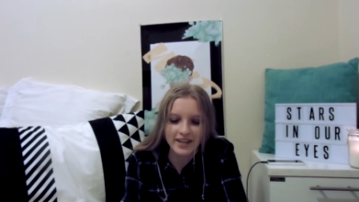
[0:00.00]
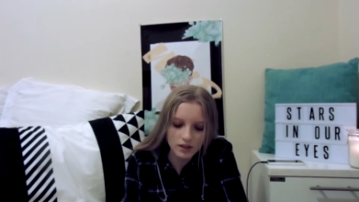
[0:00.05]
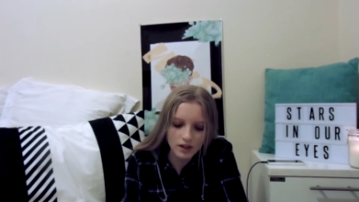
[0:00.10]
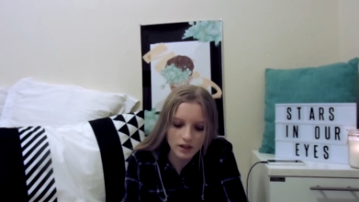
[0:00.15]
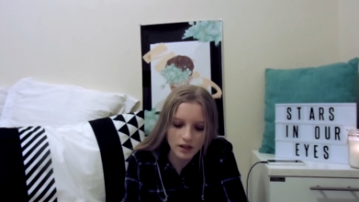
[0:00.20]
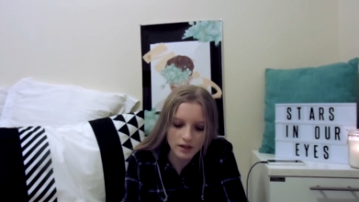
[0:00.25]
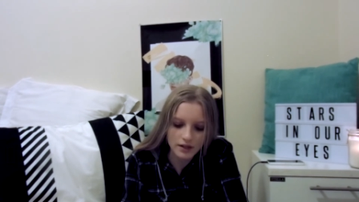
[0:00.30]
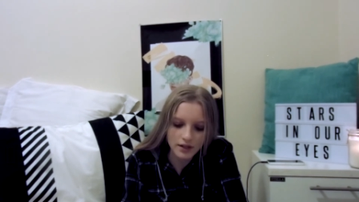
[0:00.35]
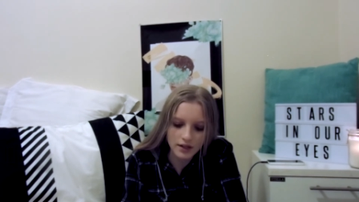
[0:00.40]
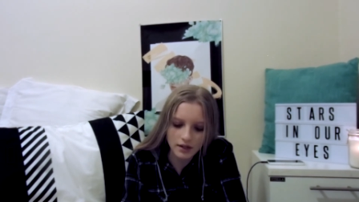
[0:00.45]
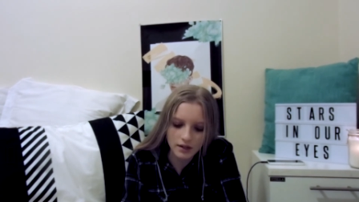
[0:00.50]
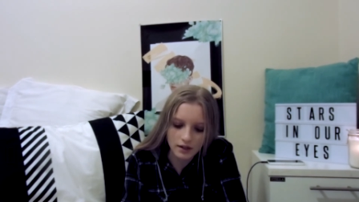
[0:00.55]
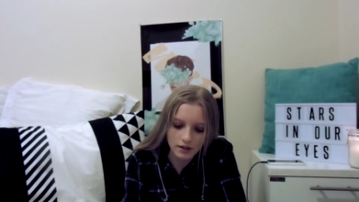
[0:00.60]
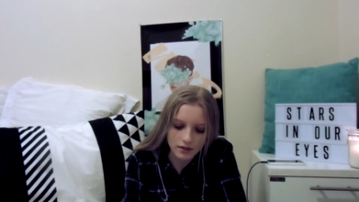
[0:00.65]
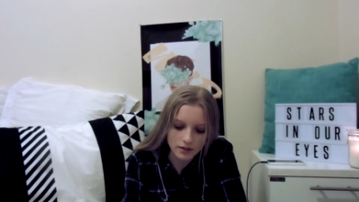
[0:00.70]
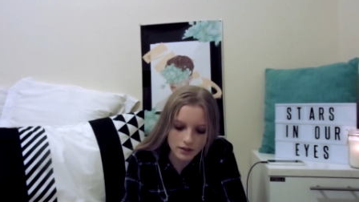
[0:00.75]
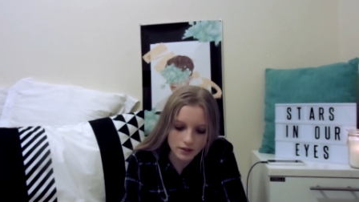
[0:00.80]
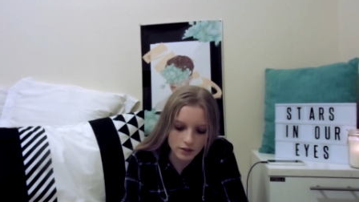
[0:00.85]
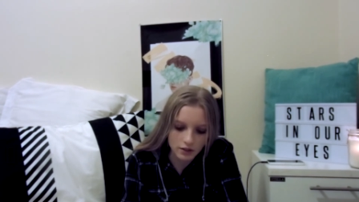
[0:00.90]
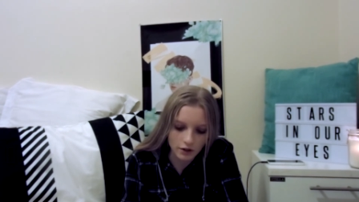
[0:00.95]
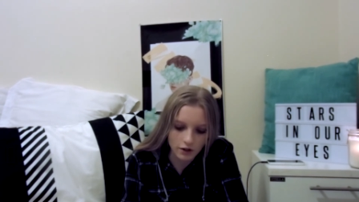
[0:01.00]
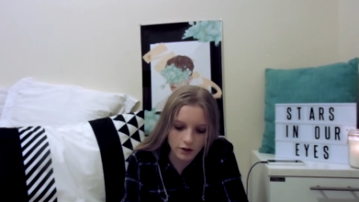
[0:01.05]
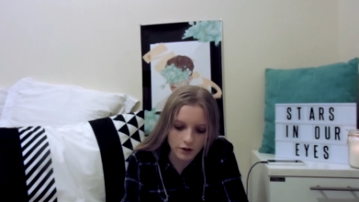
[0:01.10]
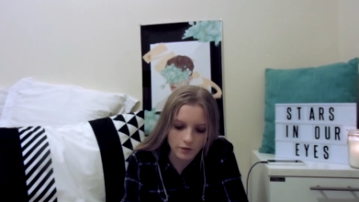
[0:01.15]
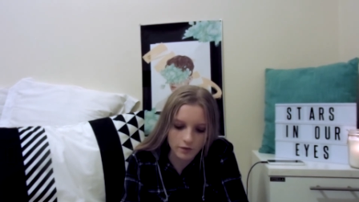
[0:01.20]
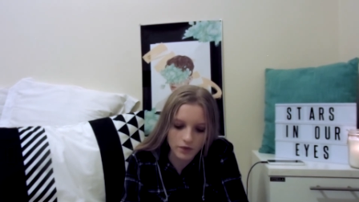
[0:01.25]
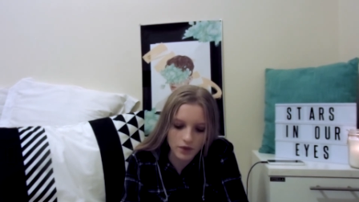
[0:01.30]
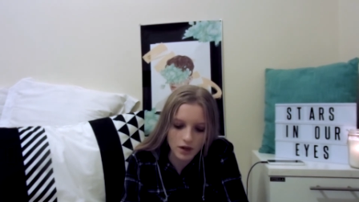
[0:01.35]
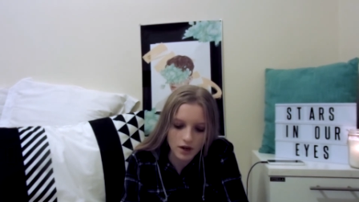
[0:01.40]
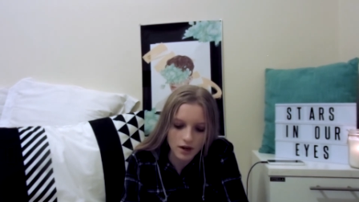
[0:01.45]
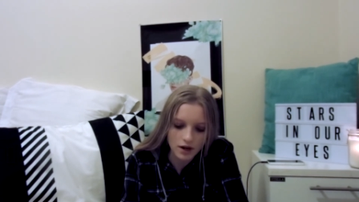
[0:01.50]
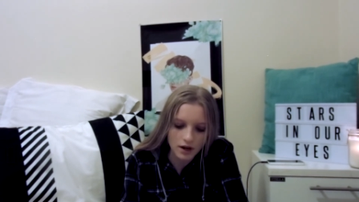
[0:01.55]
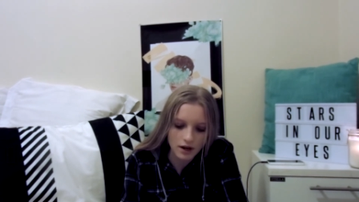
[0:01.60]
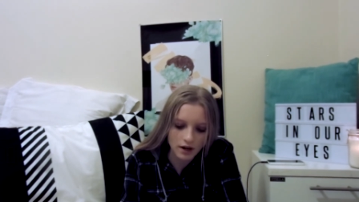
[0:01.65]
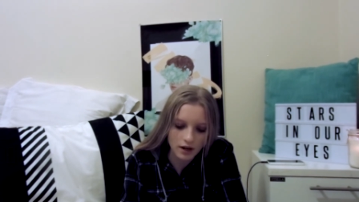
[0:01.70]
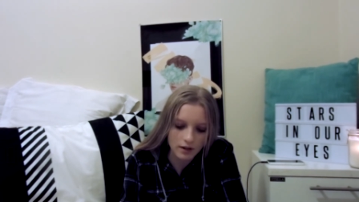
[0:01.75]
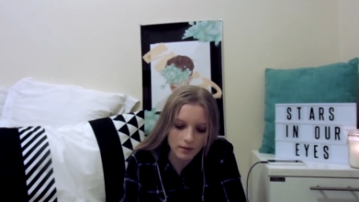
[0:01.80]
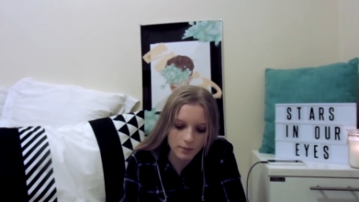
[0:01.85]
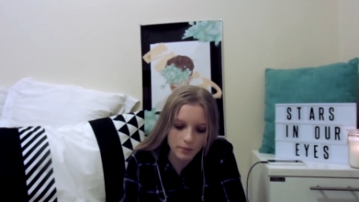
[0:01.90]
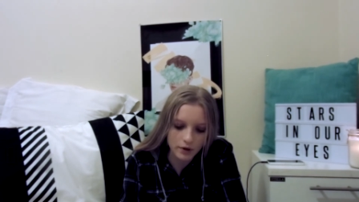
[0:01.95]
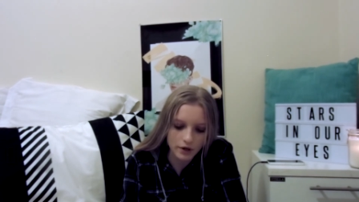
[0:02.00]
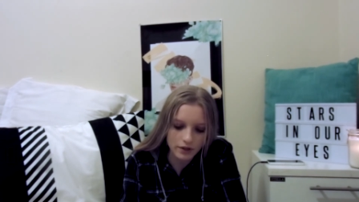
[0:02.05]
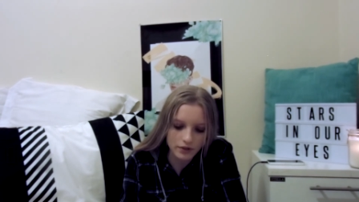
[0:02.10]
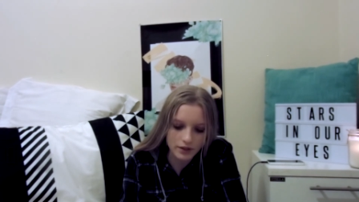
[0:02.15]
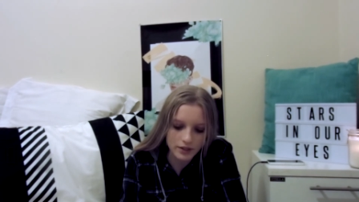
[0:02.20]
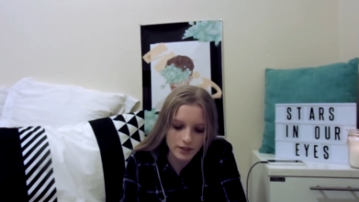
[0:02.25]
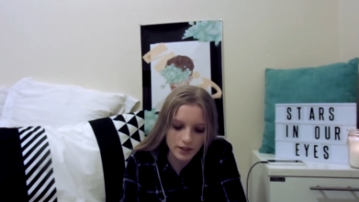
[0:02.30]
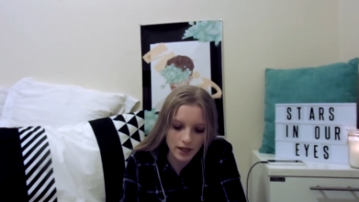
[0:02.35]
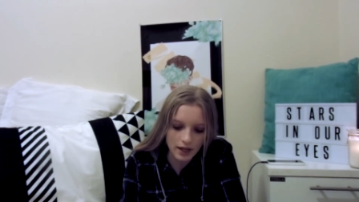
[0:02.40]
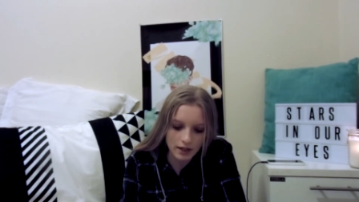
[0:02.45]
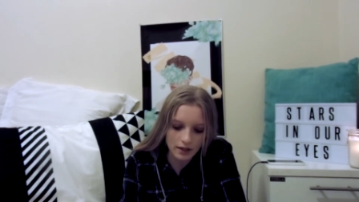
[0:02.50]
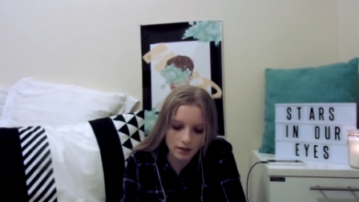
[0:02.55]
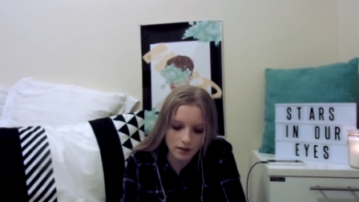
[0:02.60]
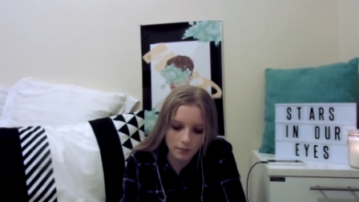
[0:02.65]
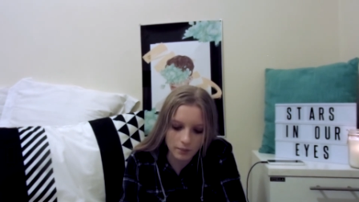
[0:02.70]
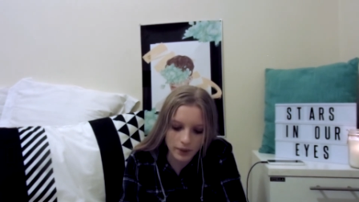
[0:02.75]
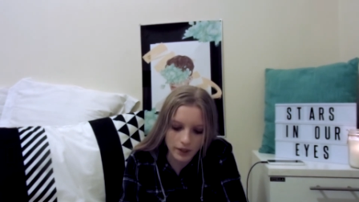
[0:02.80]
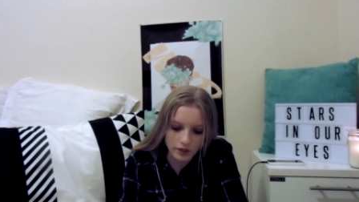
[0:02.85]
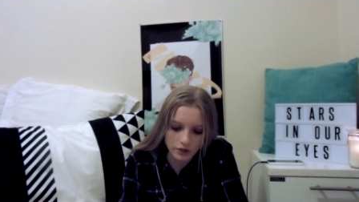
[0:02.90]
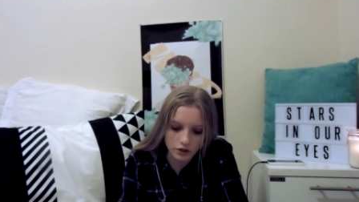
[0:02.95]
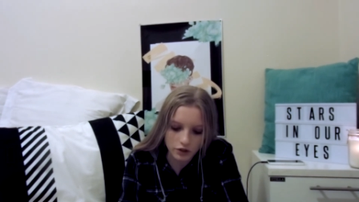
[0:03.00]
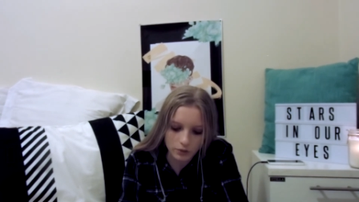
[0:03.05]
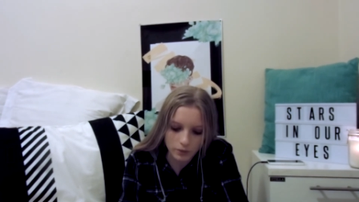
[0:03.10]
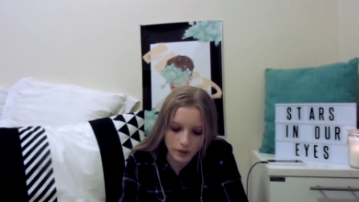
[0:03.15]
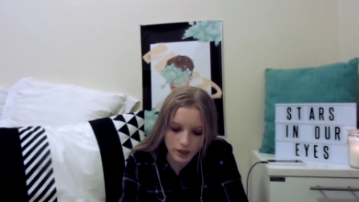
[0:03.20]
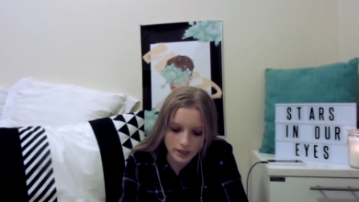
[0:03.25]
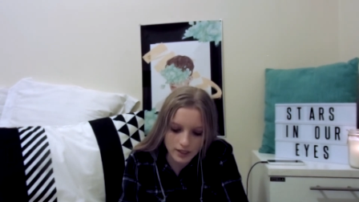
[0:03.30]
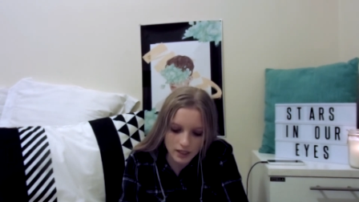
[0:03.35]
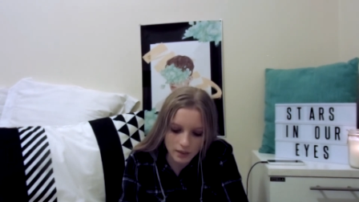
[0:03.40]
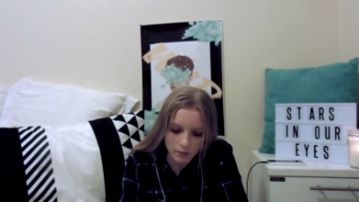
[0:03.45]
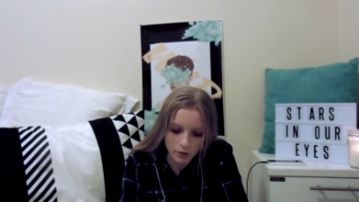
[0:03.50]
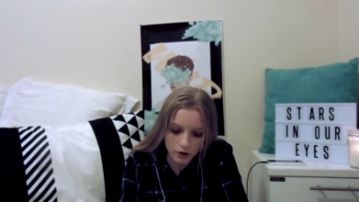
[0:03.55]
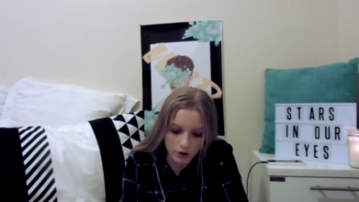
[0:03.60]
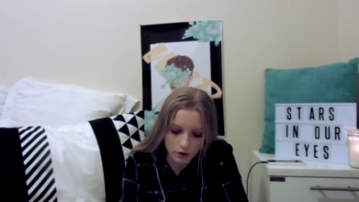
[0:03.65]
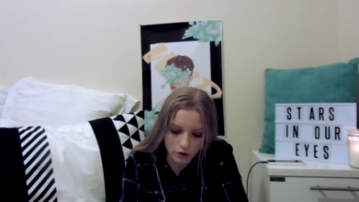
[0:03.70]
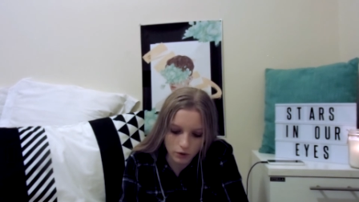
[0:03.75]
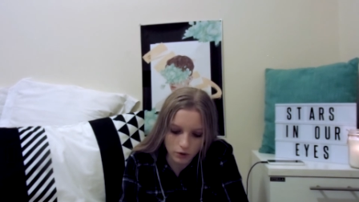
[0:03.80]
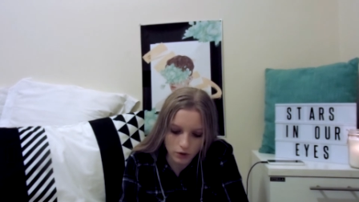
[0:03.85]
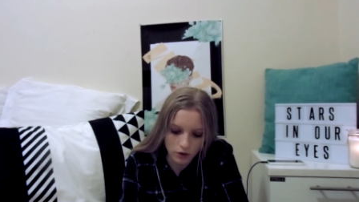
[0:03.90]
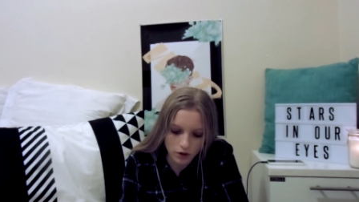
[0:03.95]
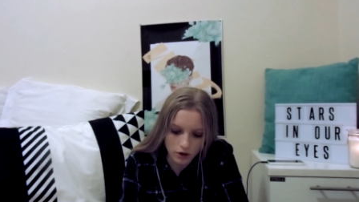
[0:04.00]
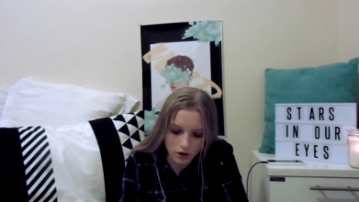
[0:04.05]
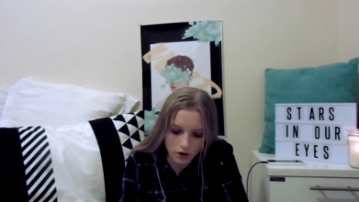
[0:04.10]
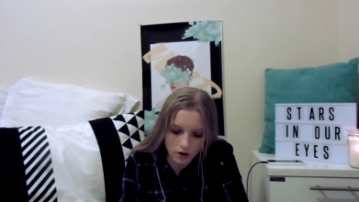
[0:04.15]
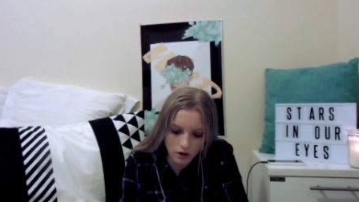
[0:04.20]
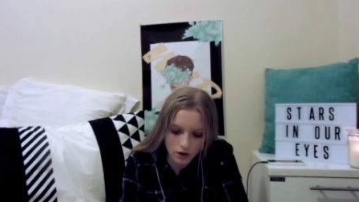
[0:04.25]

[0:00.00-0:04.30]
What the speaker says: And yeah, so, and I printed this tiny little picture by someone on